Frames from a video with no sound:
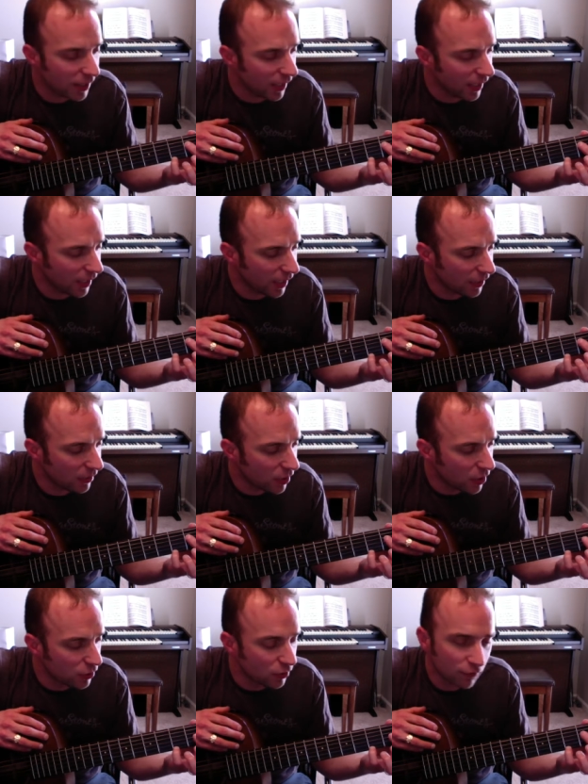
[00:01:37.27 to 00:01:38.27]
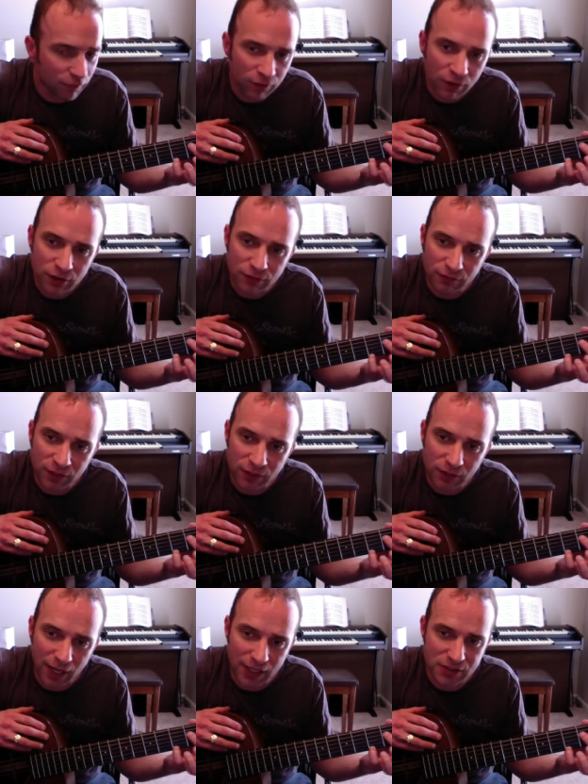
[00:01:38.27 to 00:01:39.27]
And your first
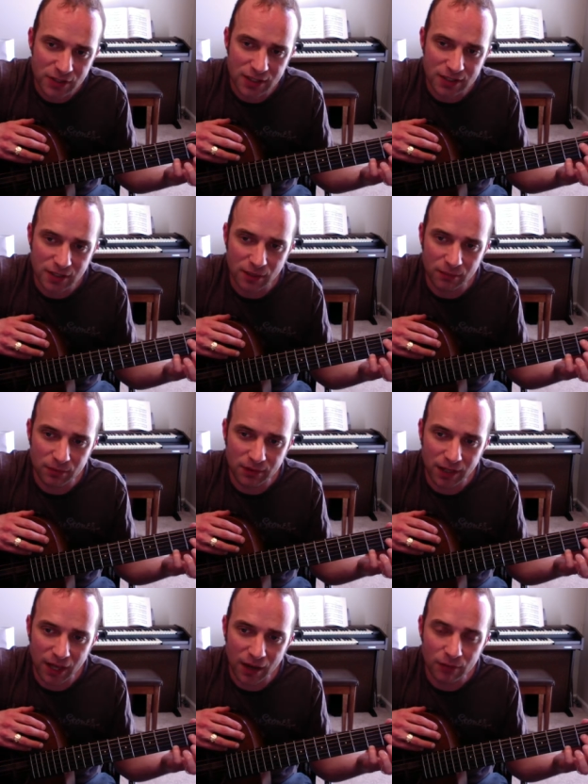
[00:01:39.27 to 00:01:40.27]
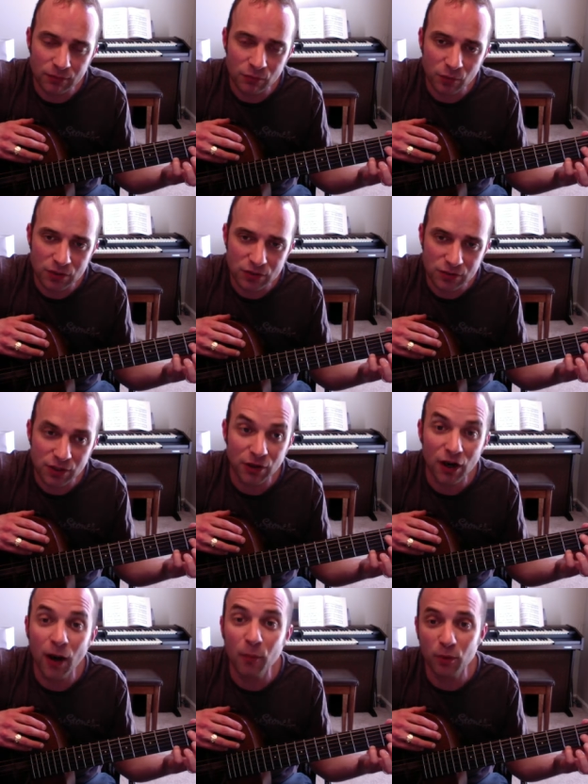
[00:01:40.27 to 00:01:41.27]
finger actually needs to come down one string or
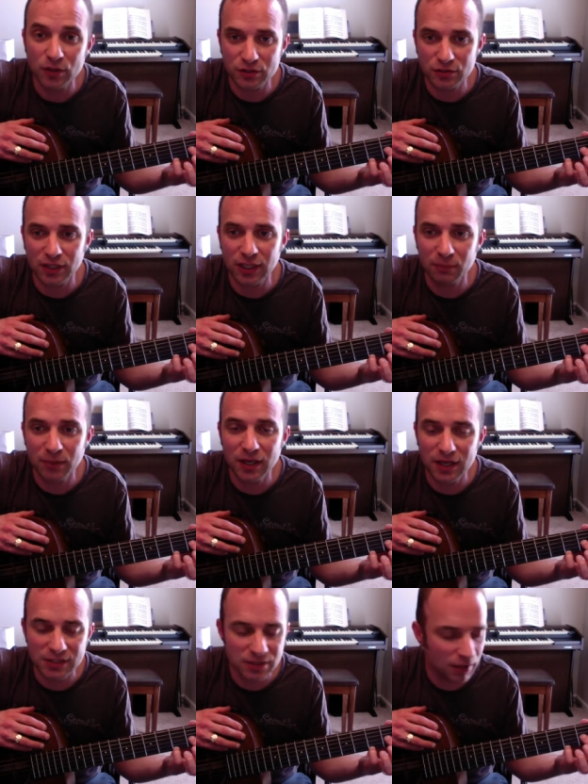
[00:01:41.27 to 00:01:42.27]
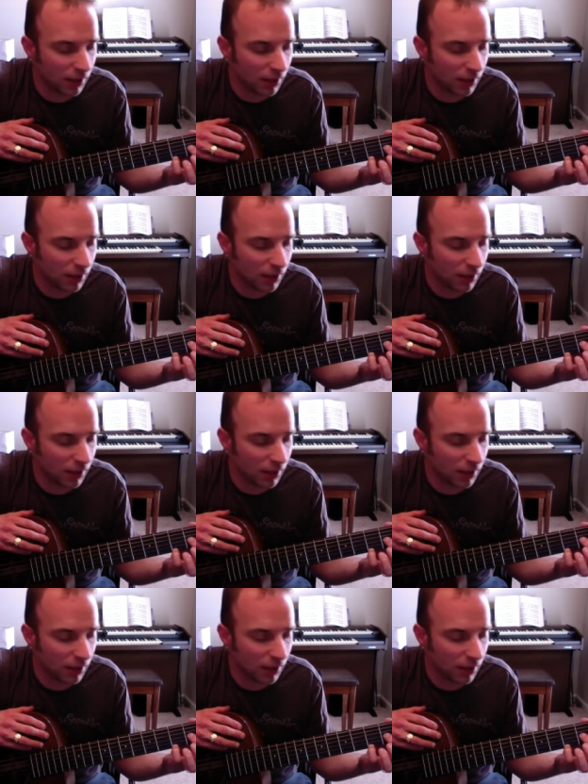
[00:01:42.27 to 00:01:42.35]
up one string in pitch,